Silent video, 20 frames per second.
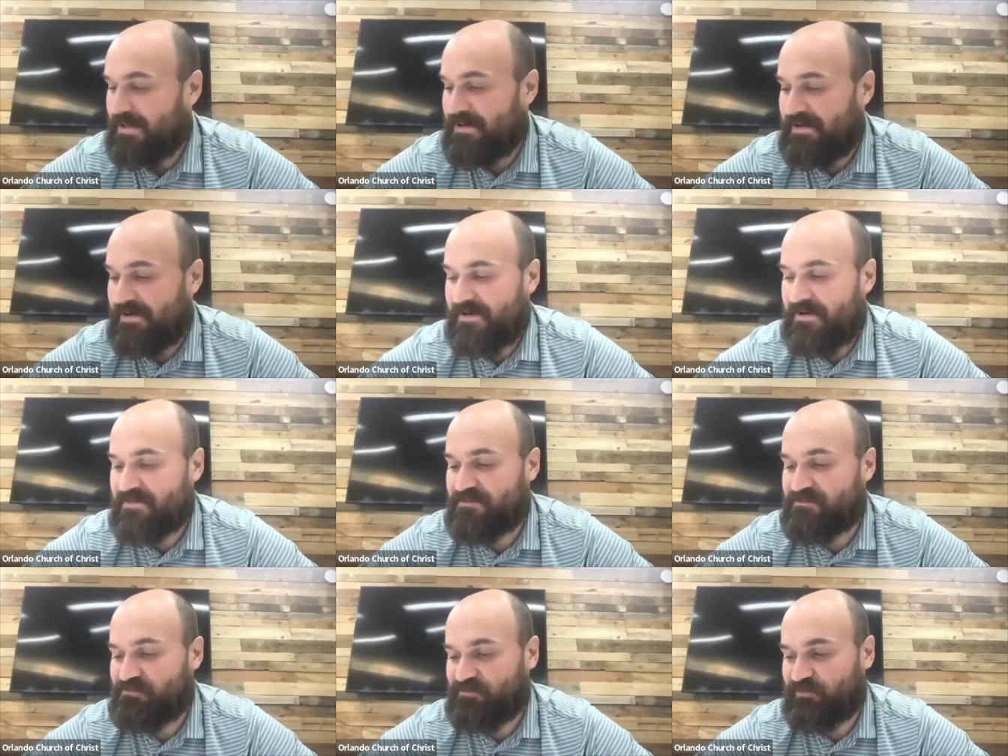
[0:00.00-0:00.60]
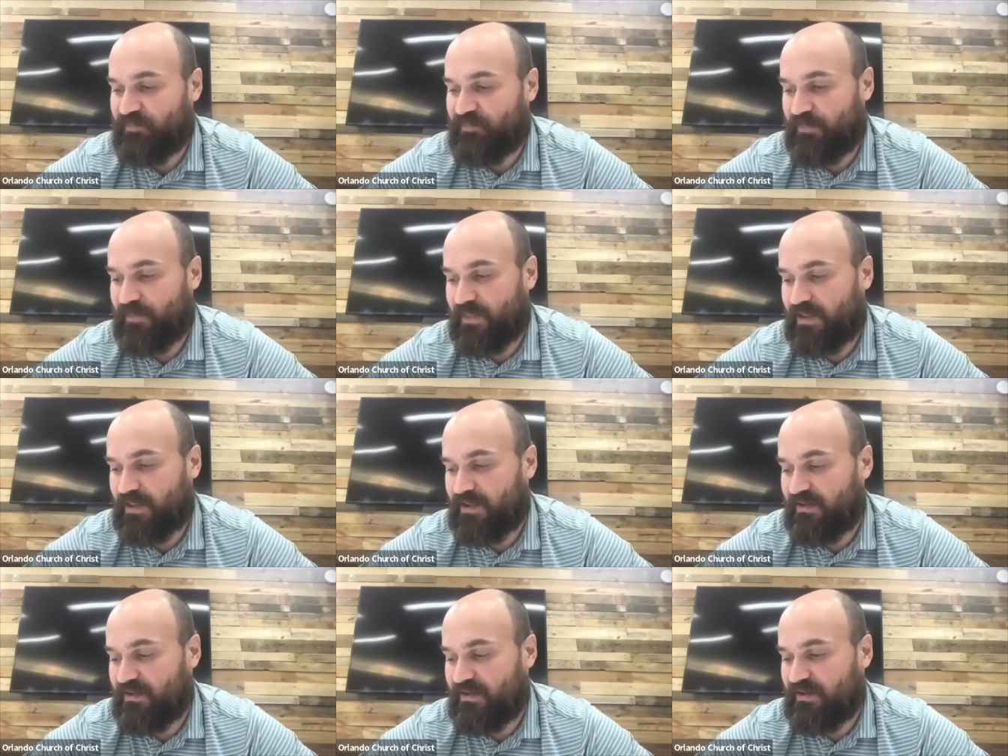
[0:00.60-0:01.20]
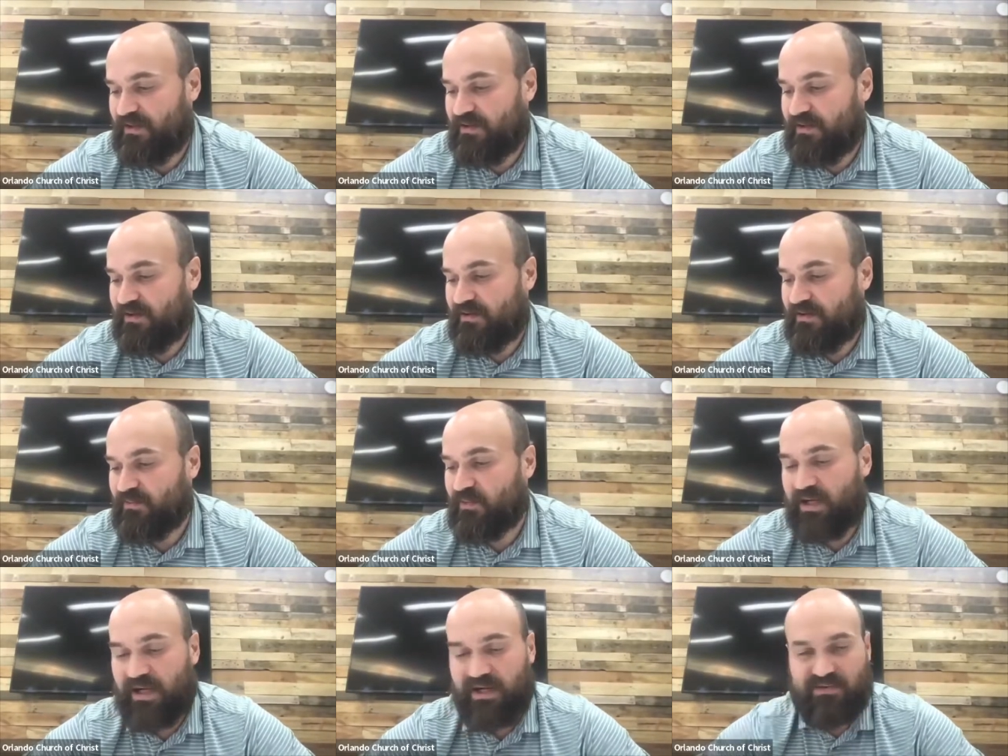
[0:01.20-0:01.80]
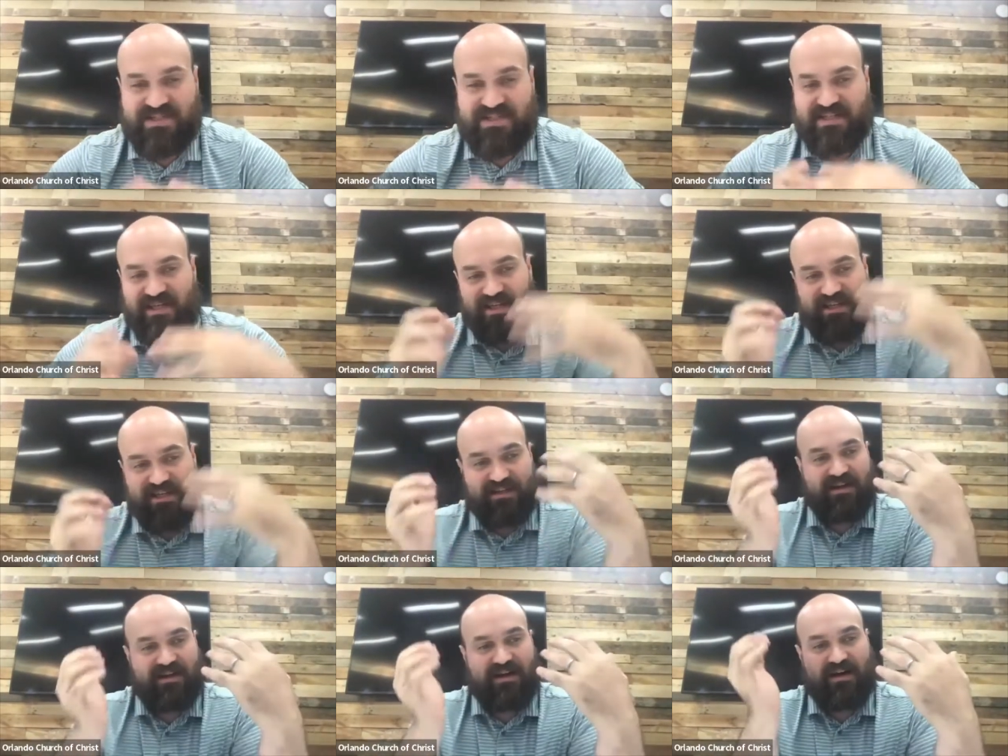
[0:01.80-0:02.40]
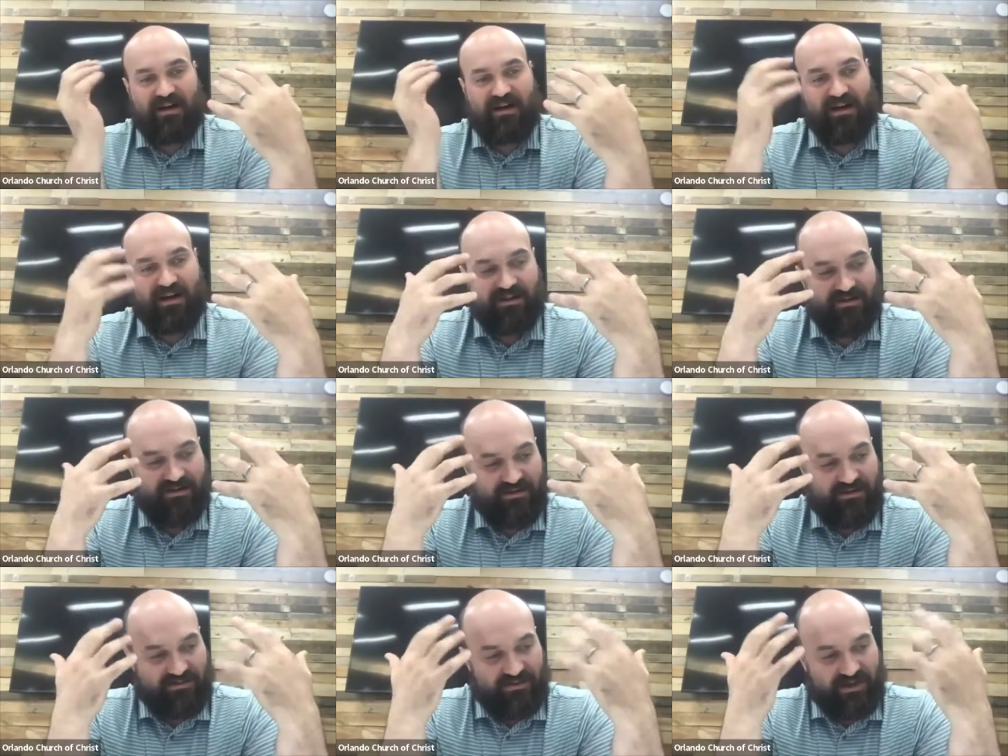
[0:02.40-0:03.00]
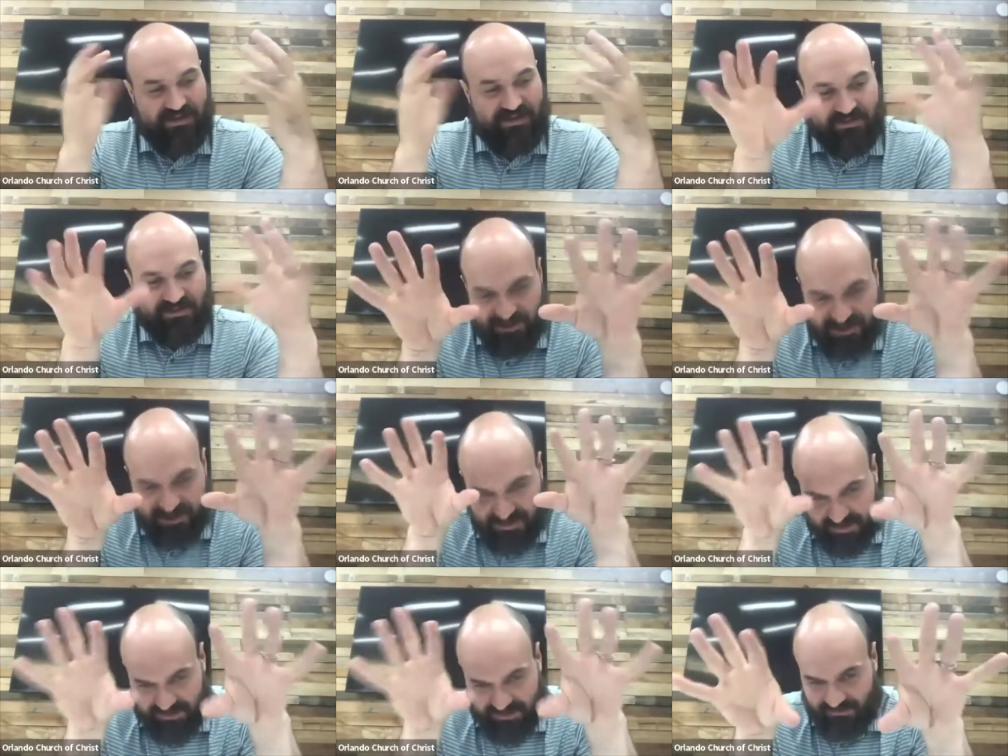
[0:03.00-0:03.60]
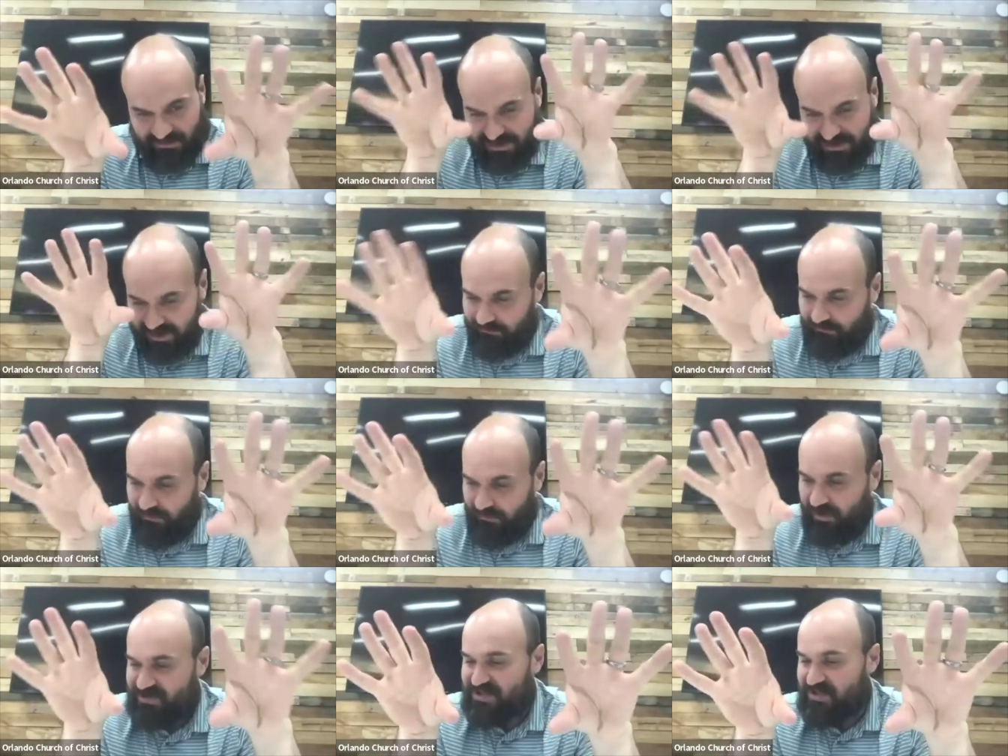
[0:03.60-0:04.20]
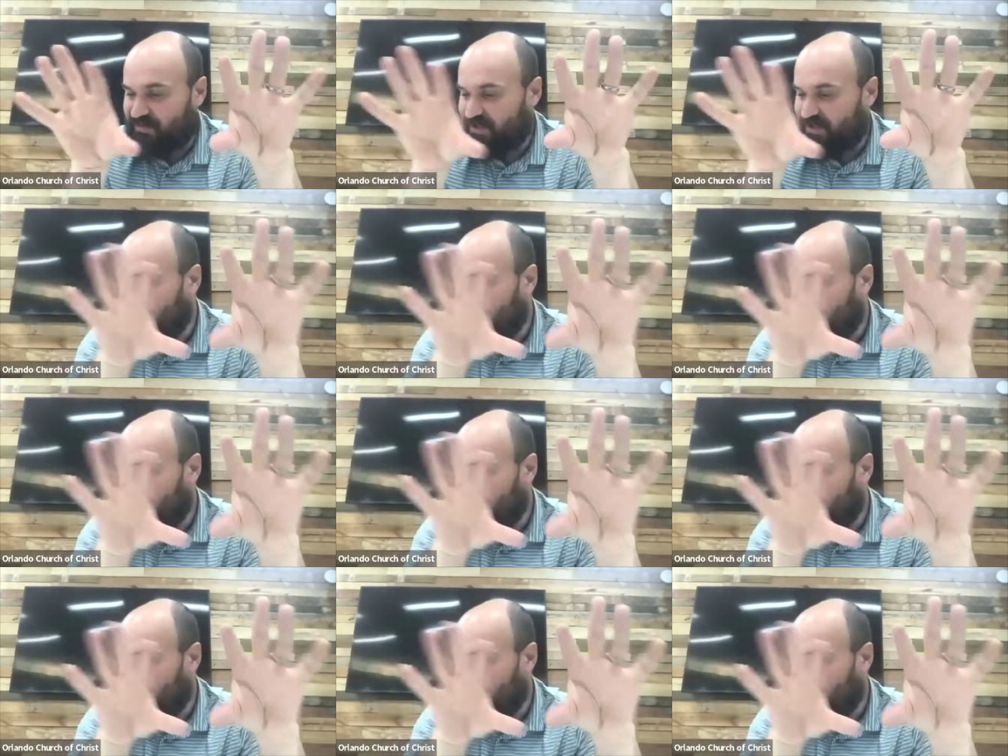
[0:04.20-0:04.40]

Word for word: Um, when I was a kid, I, I told you about my game Mercy, but I